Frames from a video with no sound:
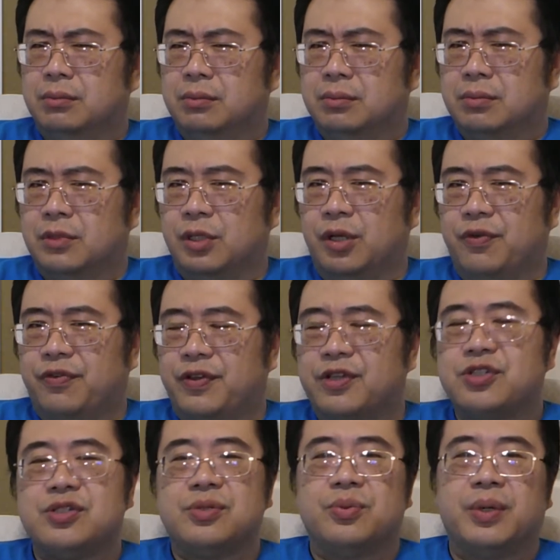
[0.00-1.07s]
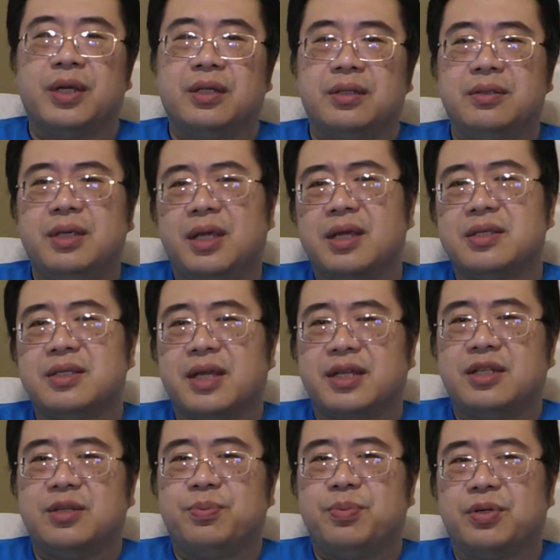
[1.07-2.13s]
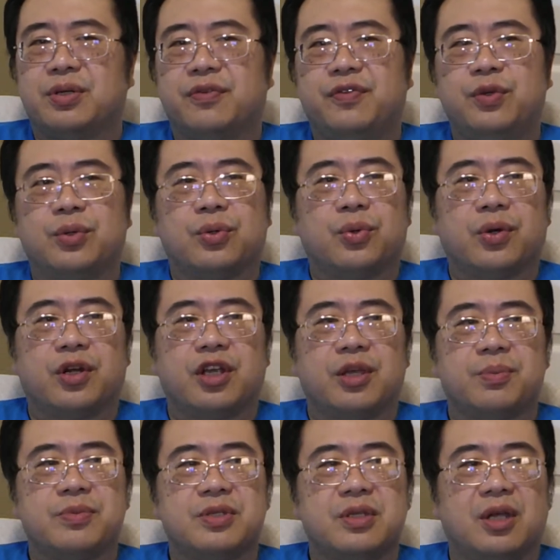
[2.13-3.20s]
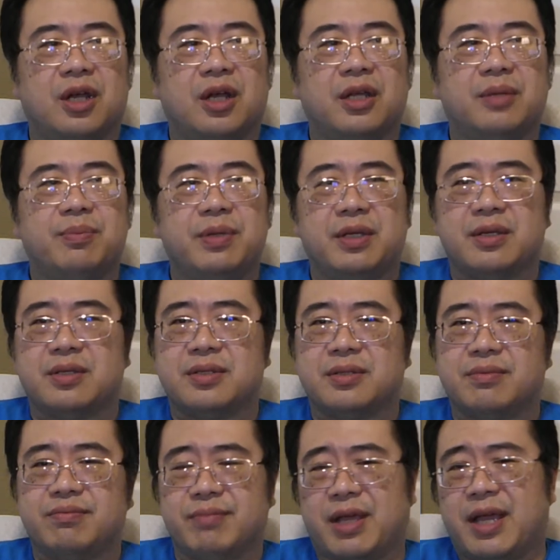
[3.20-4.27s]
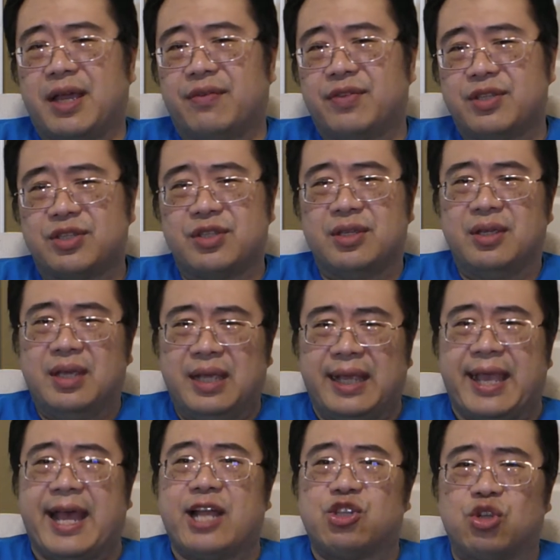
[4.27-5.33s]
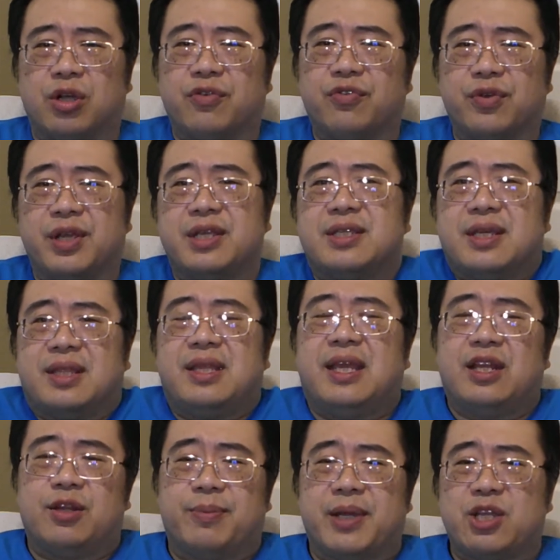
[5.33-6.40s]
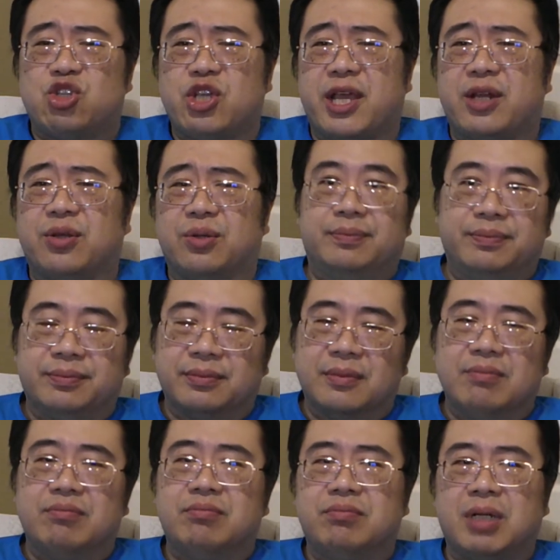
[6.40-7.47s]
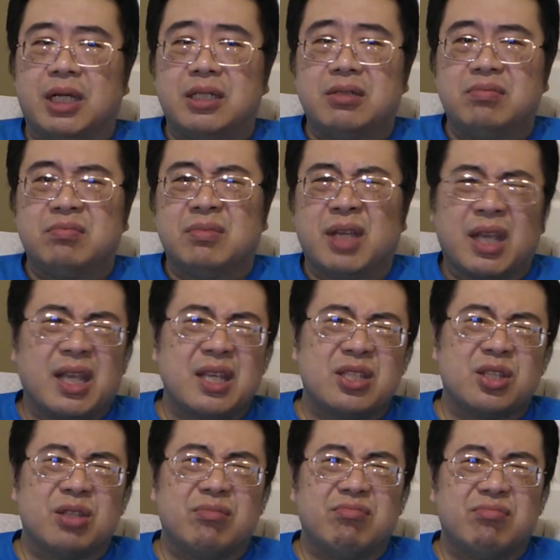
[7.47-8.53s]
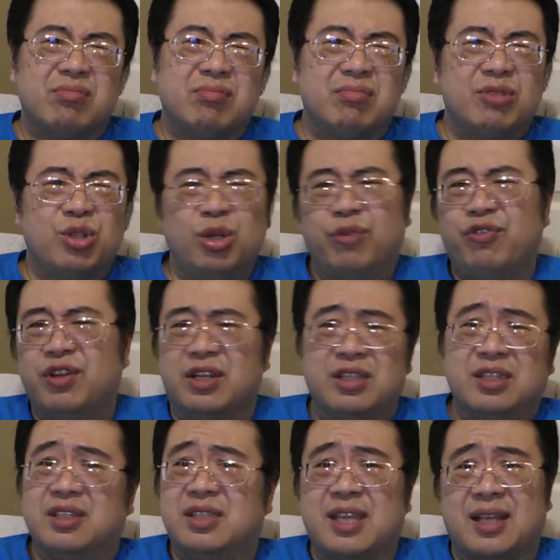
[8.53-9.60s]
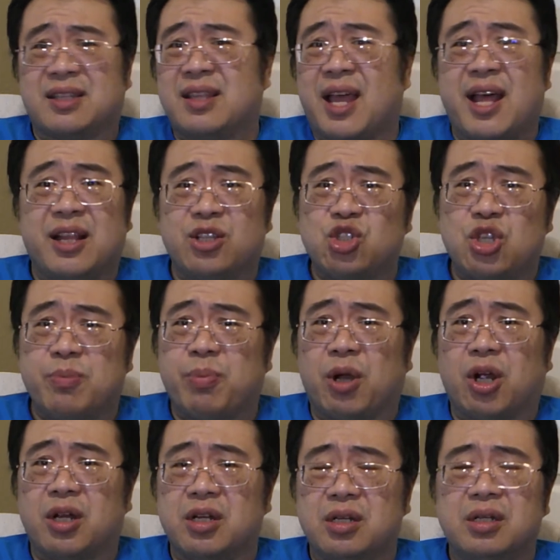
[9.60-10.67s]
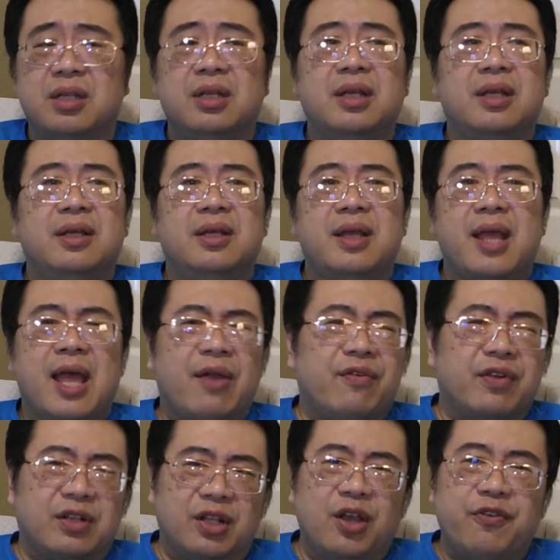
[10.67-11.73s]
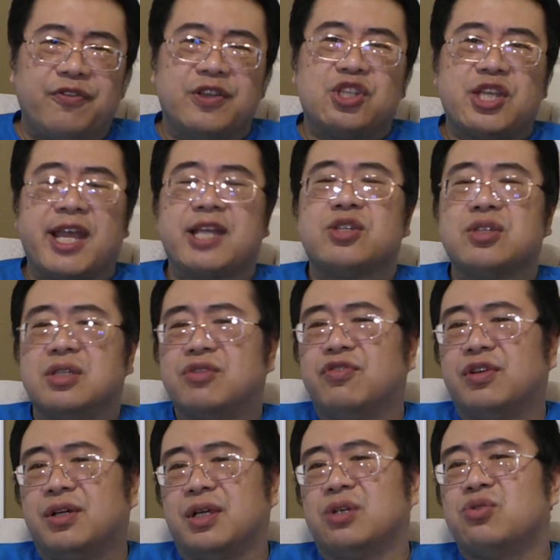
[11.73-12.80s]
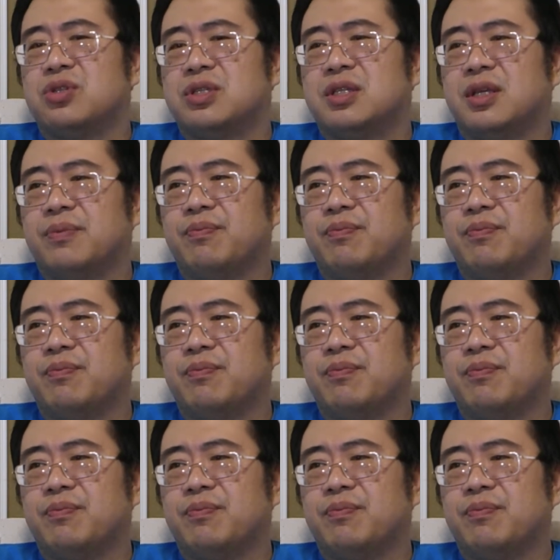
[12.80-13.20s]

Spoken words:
GloFish, well, yes, I did put a few aquariums on because I have this catch-all phrase at the end of my channels, but I guess it could fit into the technology part. However, GloFish actually is very interesting.